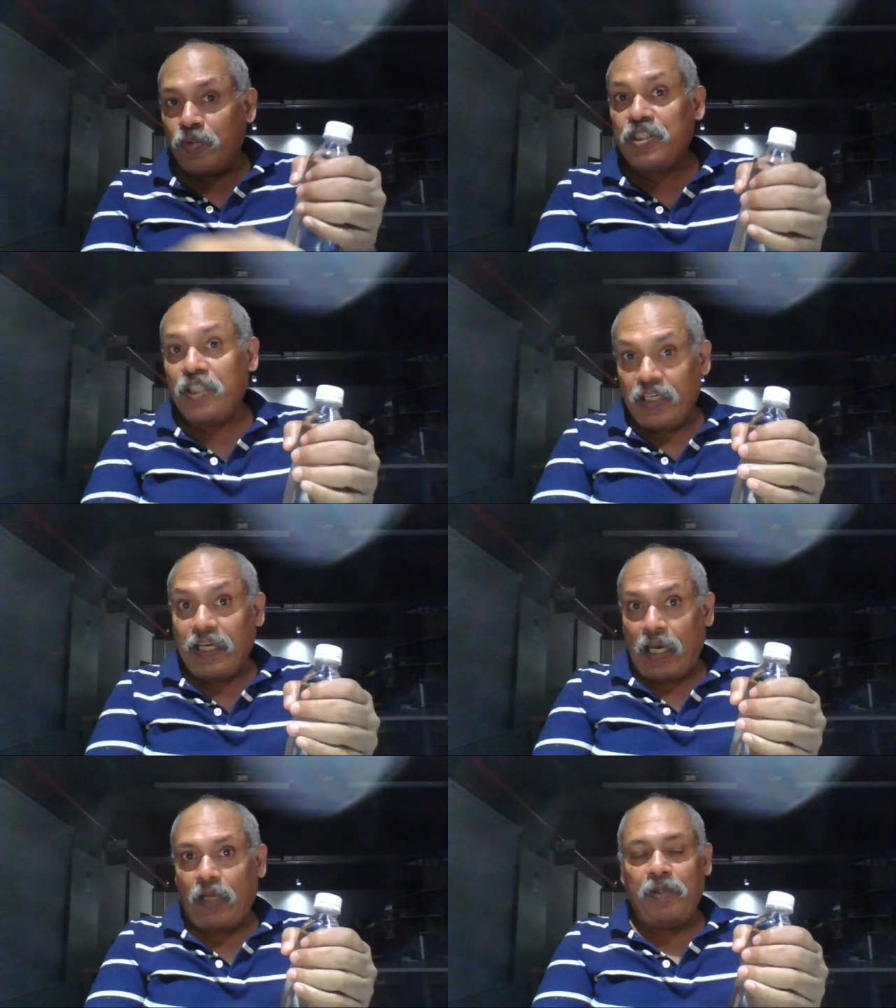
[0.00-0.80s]
version, it
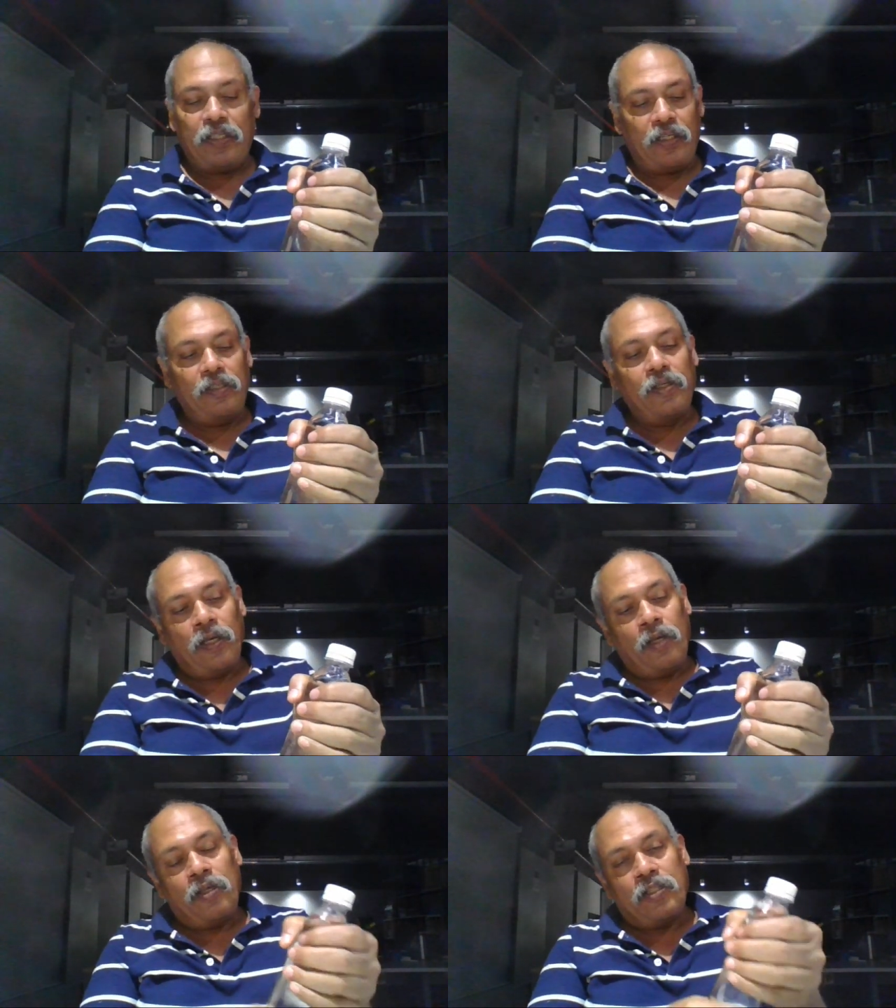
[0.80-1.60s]
can be done.
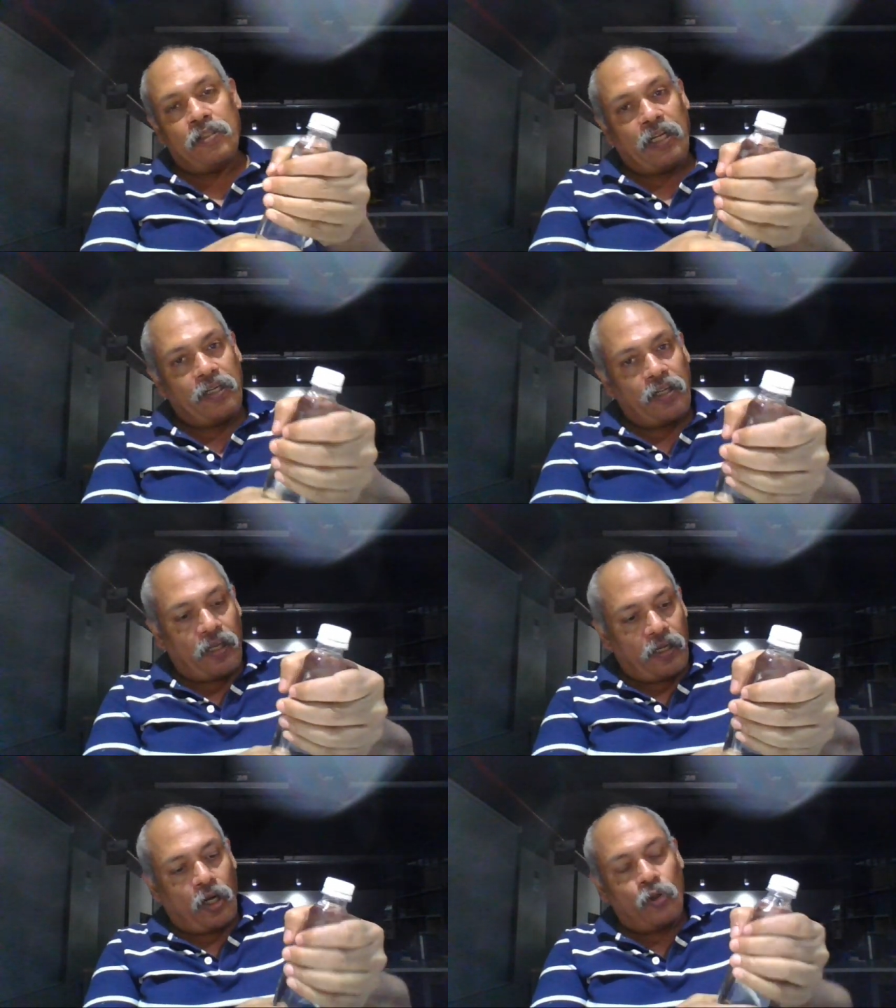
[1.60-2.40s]
That
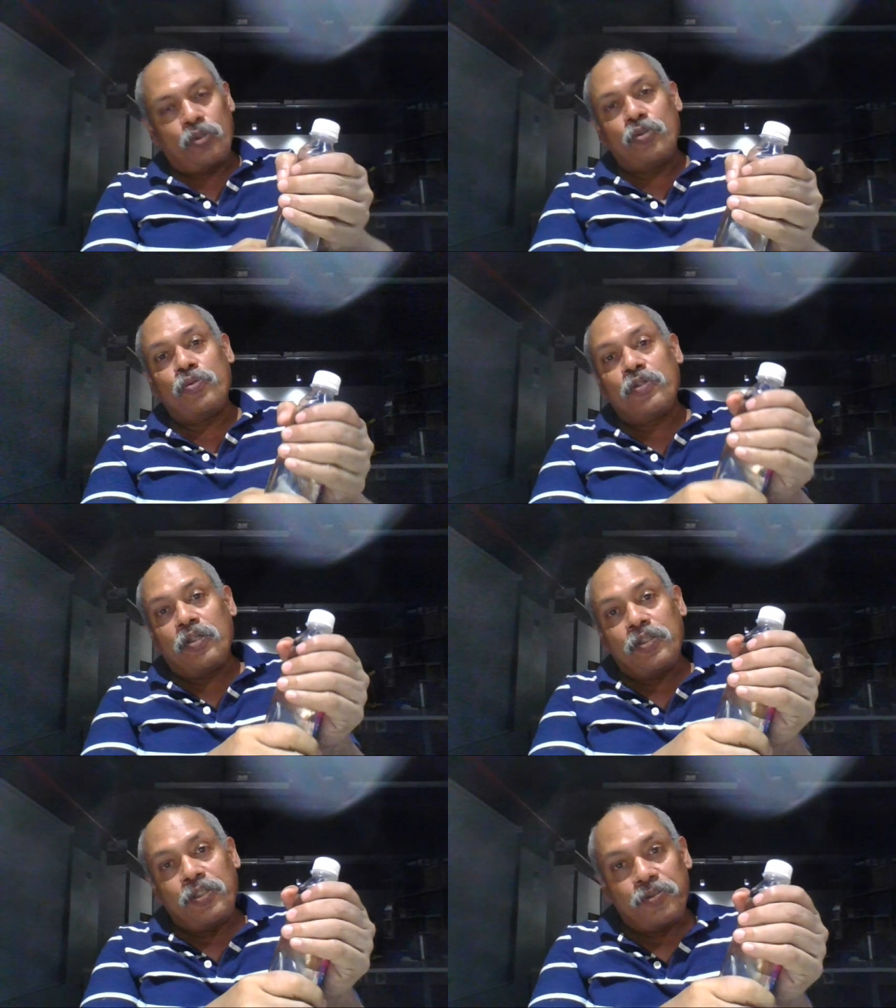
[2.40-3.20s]
how
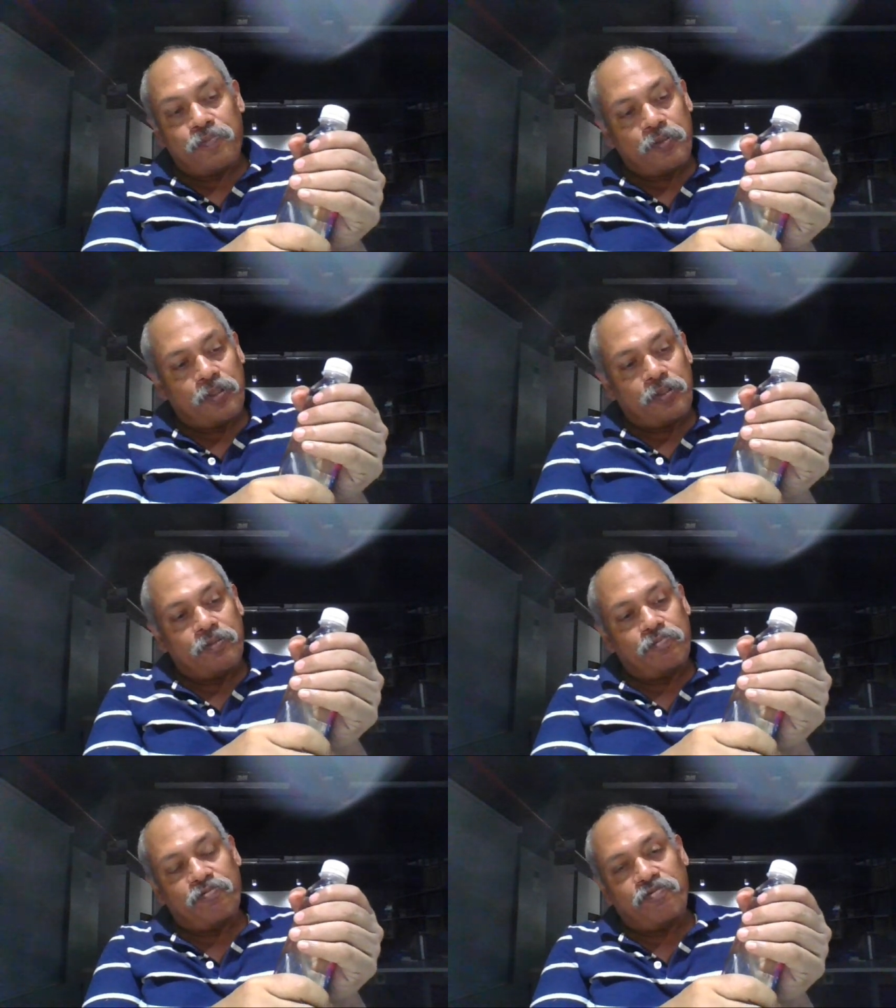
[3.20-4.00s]

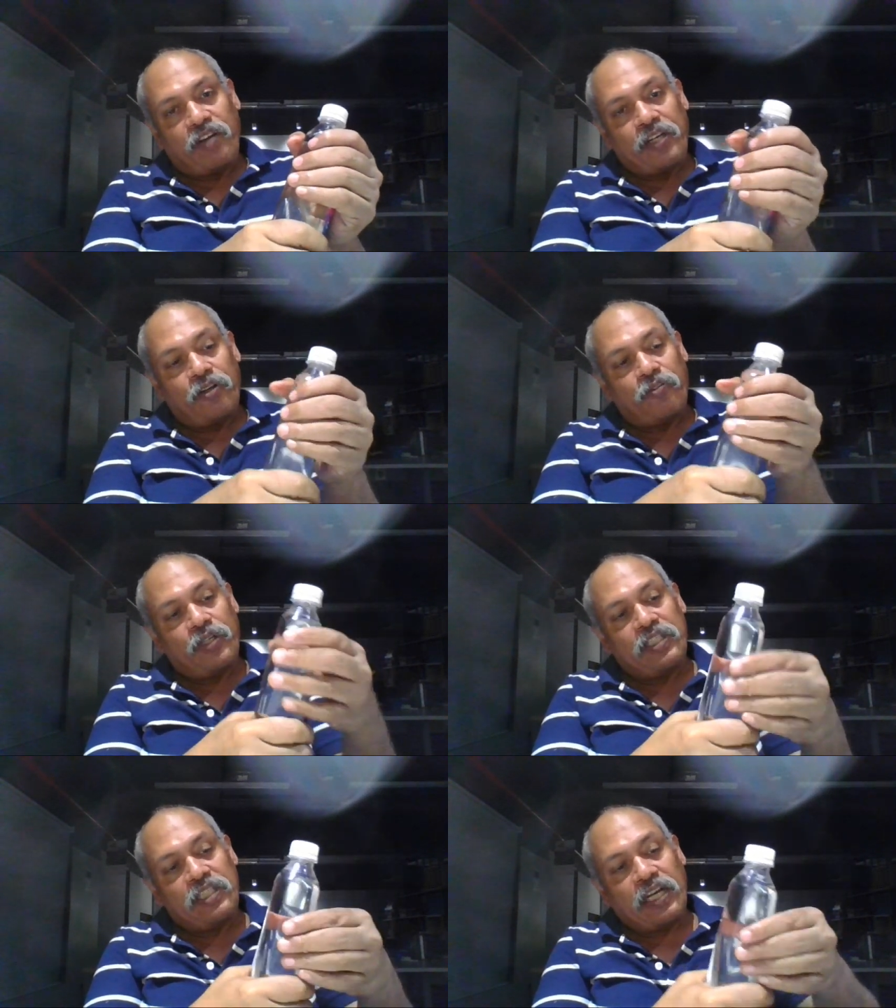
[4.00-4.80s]
to find out
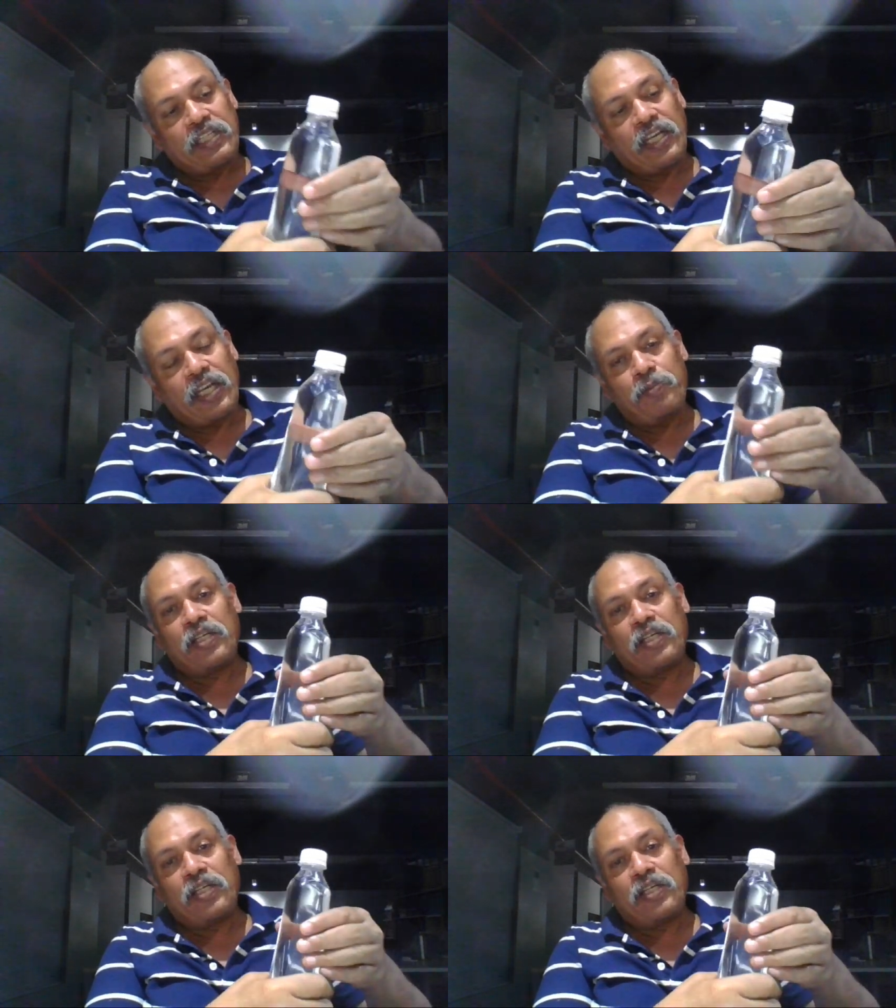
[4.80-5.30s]
whether that thing can be